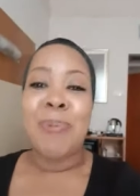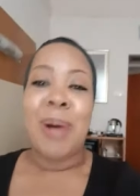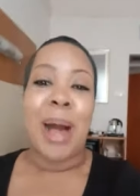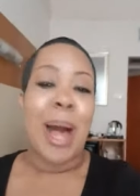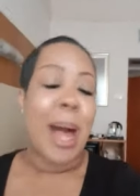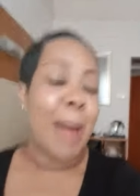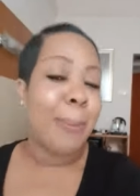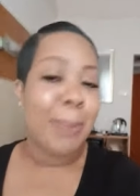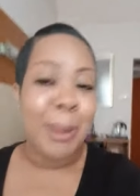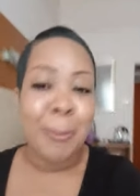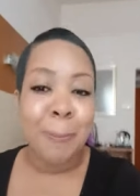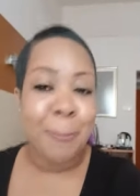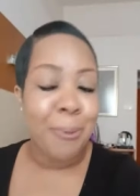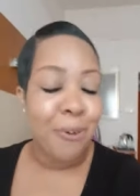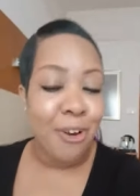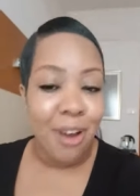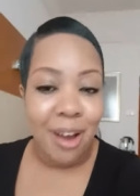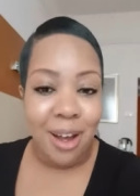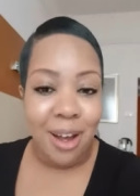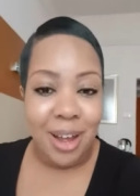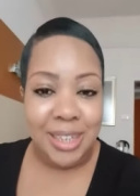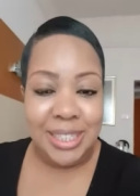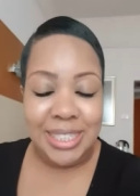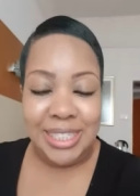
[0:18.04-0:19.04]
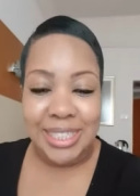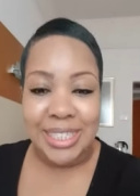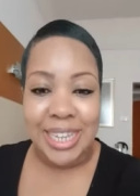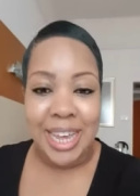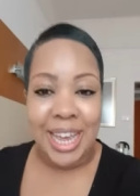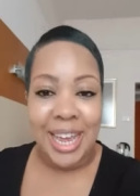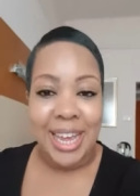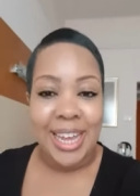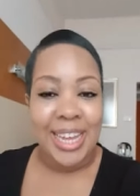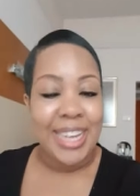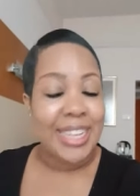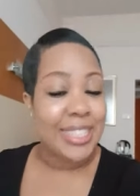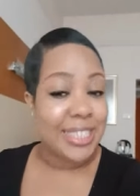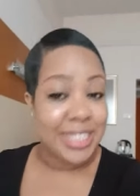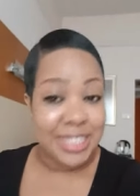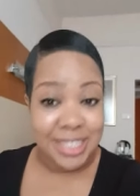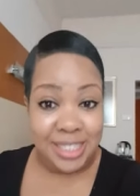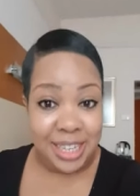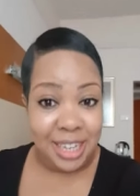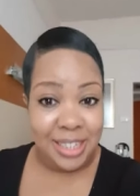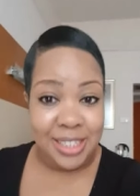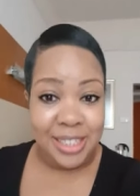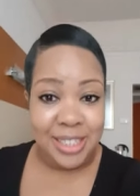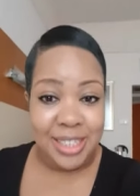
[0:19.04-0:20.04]
but I'm in Prague today. It's
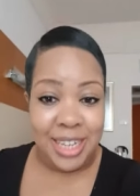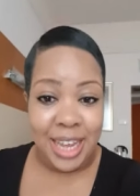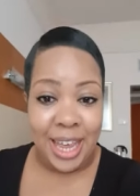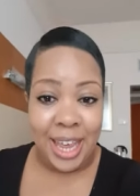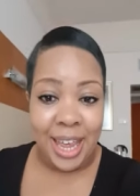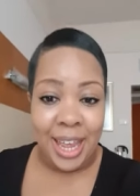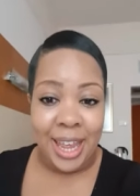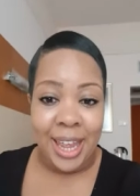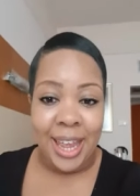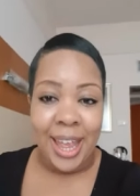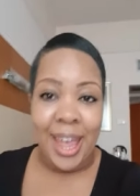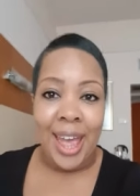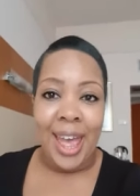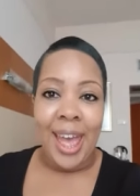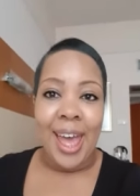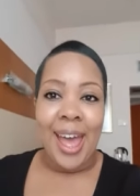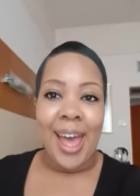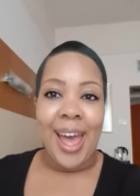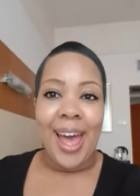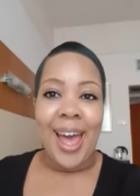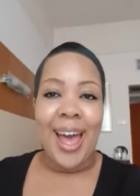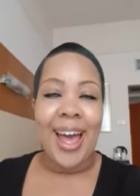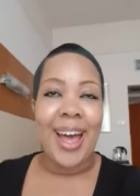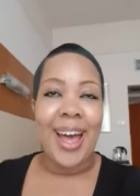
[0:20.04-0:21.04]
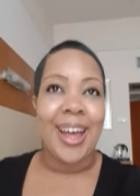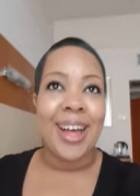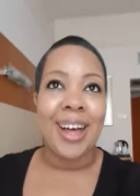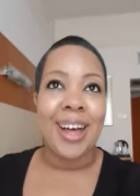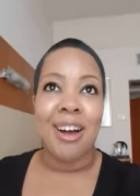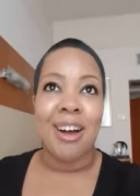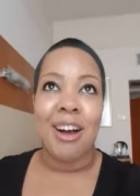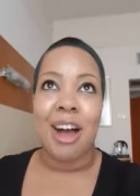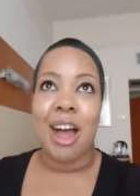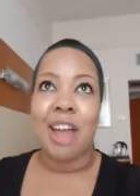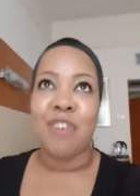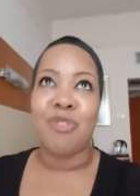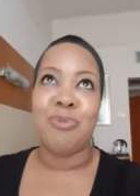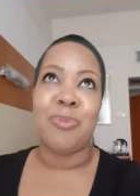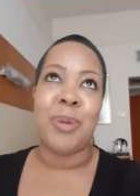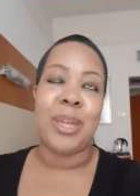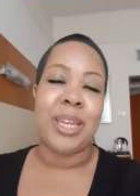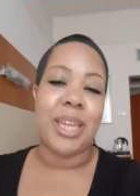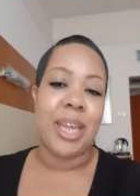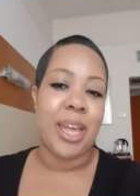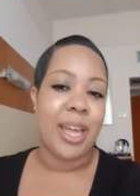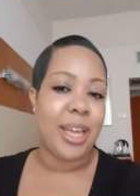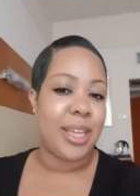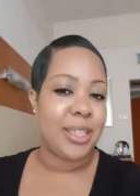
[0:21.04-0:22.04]
Sunday, uh, I've been
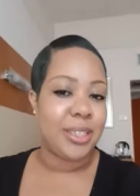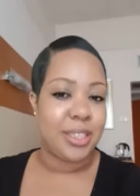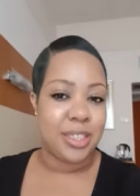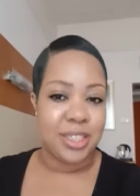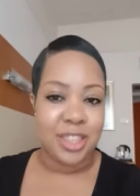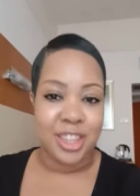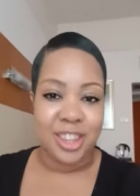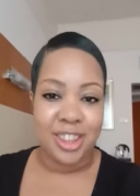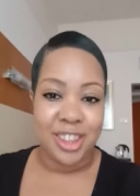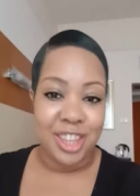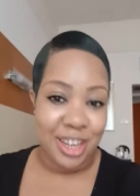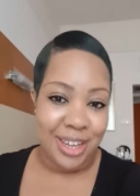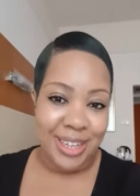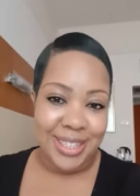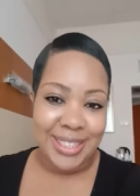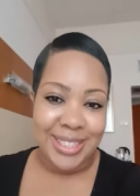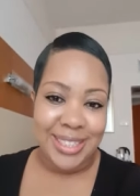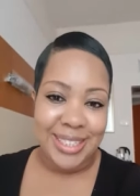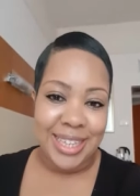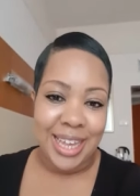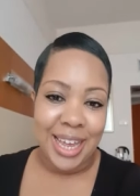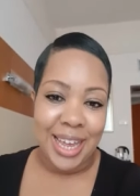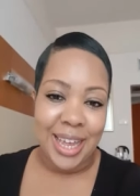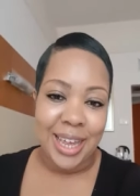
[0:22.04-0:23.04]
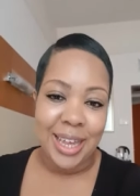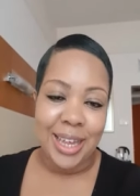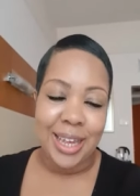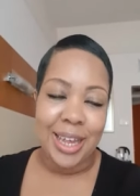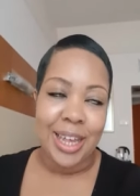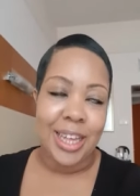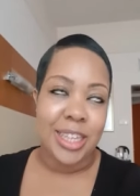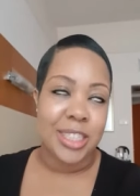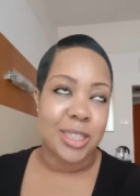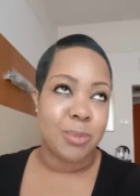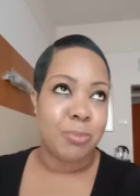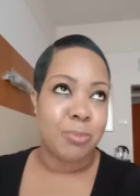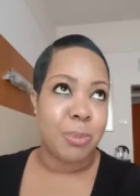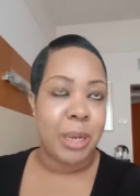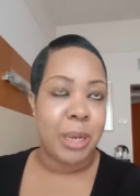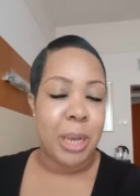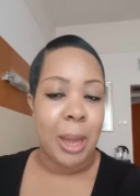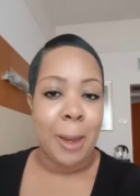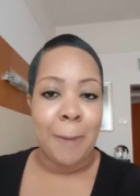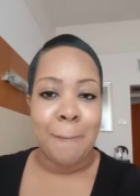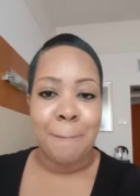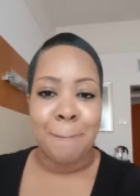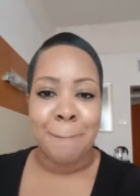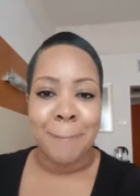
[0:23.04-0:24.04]
here since Thursday. It's been
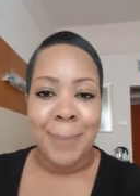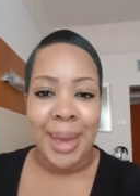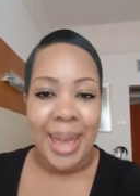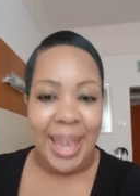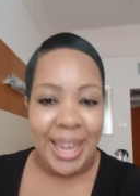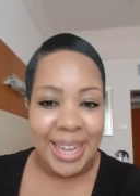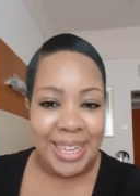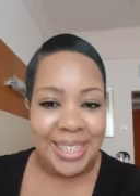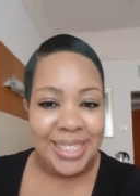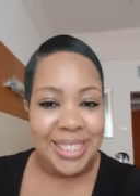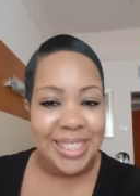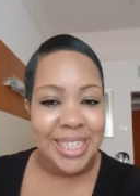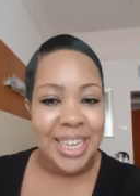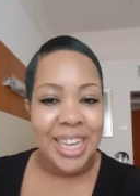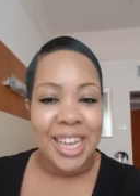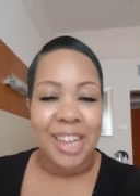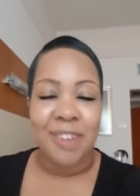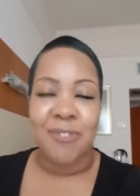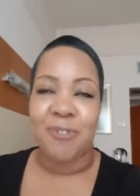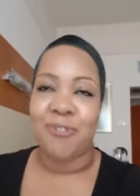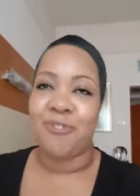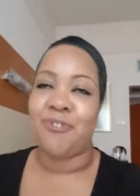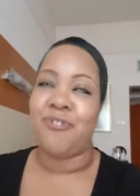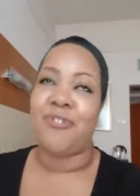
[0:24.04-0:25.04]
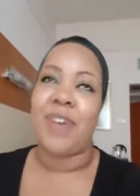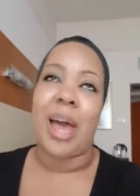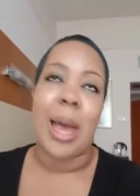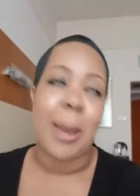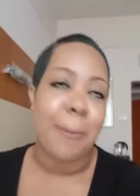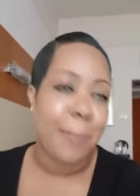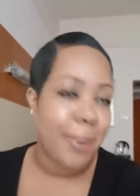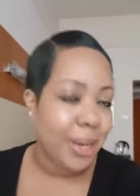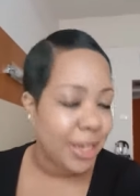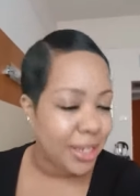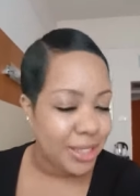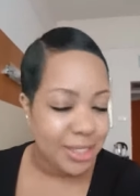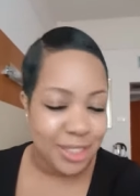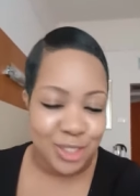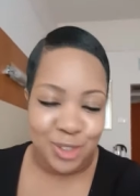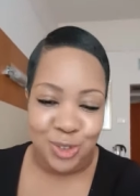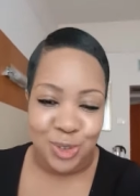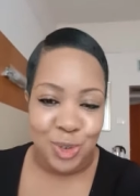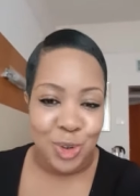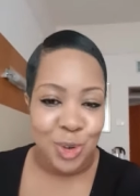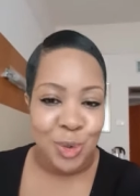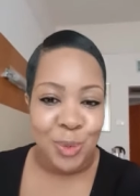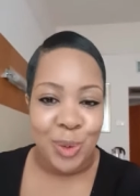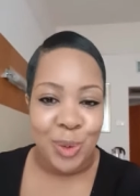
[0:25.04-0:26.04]
amazing, fabulous as
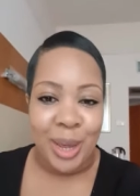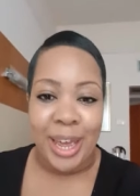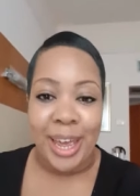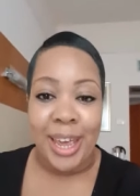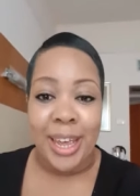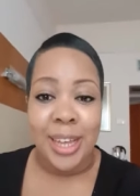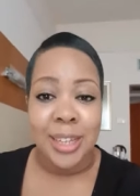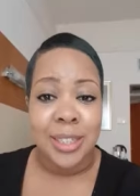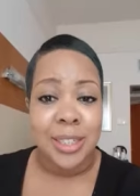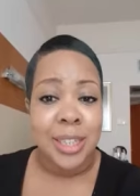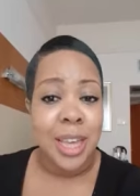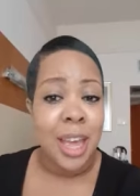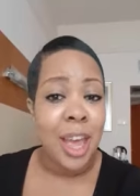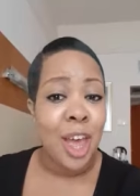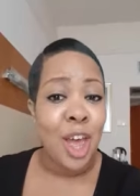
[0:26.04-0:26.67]
always,